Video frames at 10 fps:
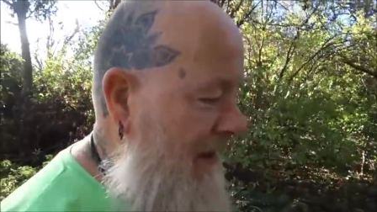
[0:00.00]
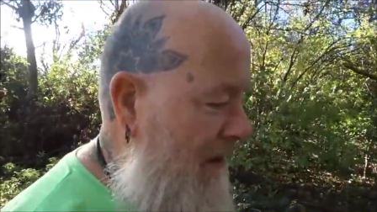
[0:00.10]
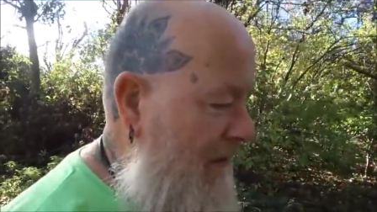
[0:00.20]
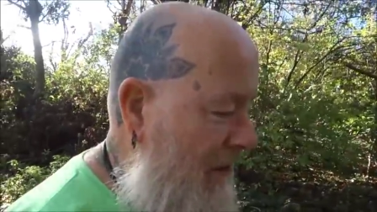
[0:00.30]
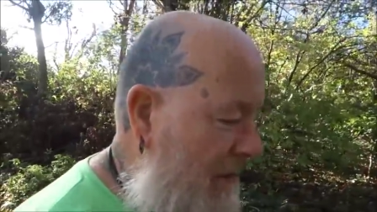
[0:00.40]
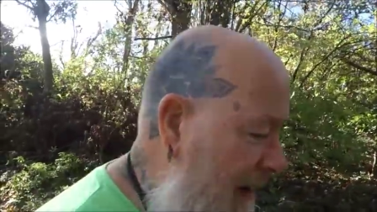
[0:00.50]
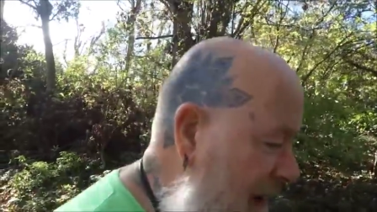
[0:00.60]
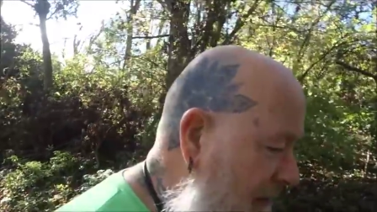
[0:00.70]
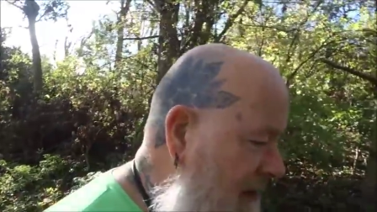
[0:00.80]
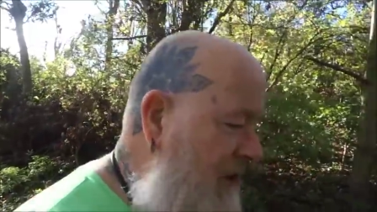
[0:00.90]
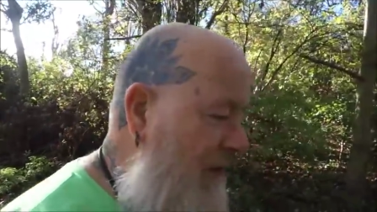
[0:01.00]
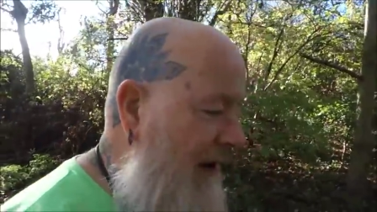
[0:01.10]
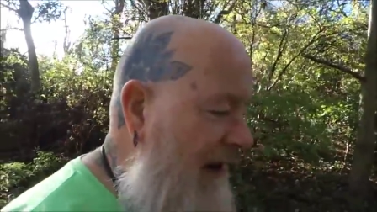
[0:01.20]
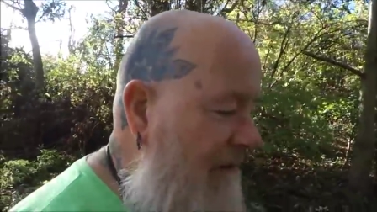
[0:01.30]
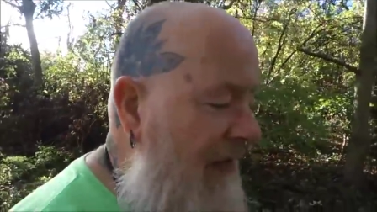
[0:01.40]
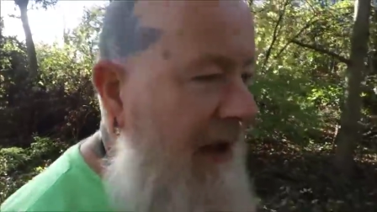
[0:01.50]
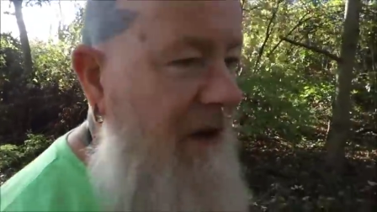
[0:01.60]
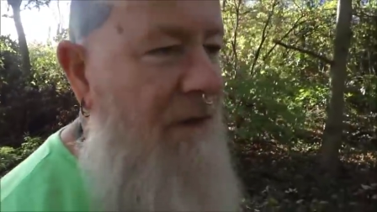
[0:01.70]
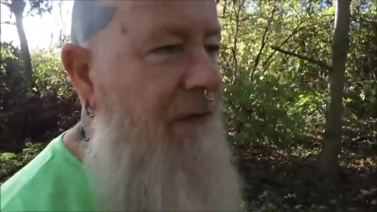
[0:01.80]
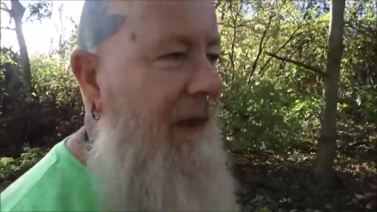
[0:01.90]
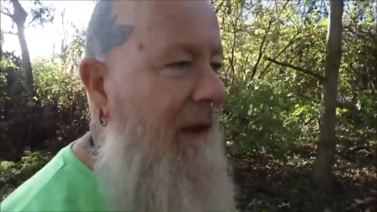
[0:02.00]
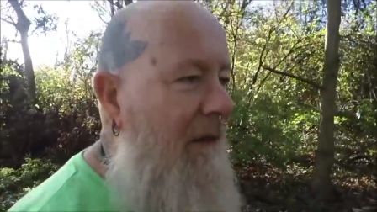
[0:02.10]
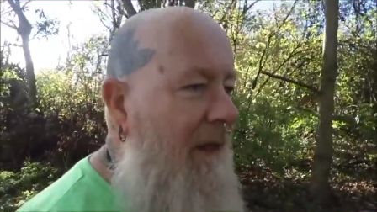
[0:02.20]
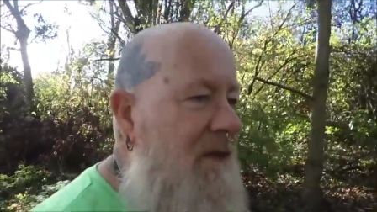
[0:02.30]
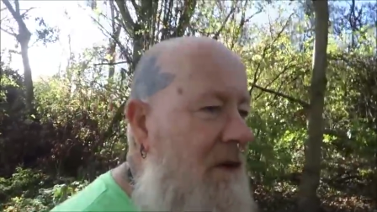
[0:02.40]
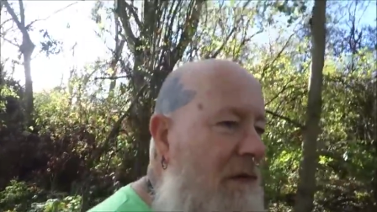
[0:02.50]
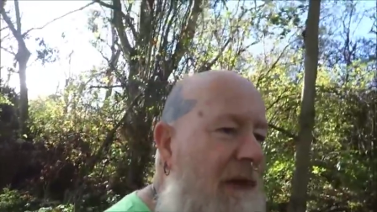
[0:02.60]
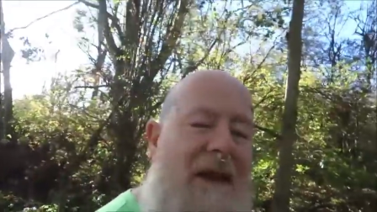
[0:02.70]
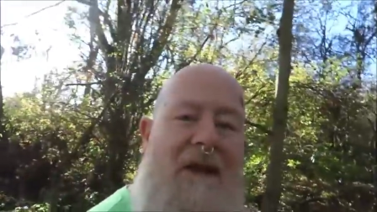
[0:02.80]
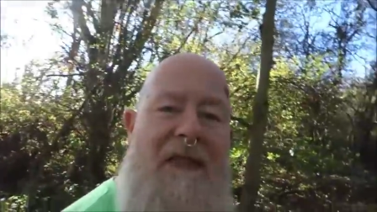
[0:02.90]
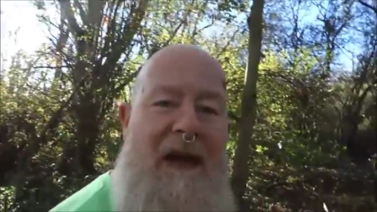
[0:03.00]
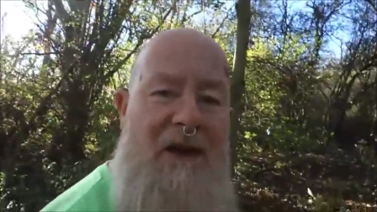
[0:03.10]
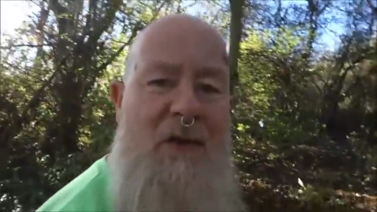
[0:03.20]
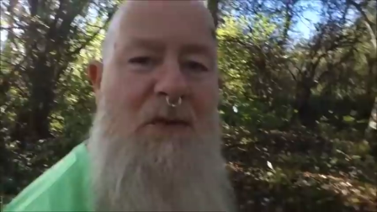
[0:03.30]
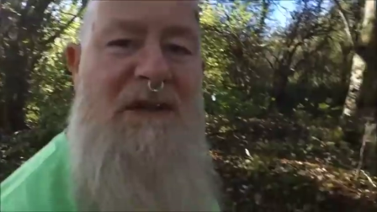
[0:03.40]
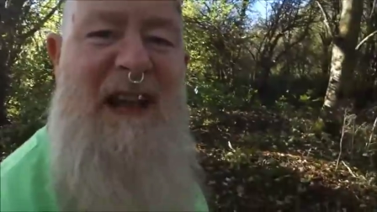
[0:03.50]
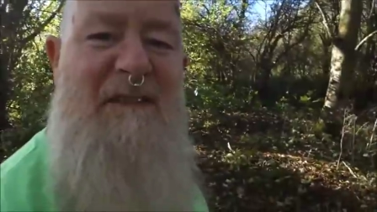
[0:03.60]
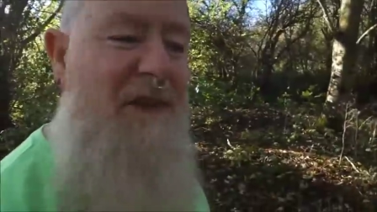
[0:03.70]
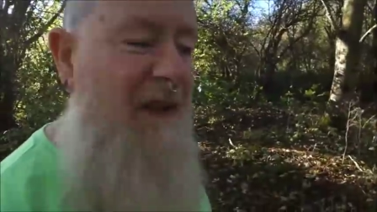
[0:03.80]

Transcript: well, you believe this and you believe that and you think like this and you think like that and you always have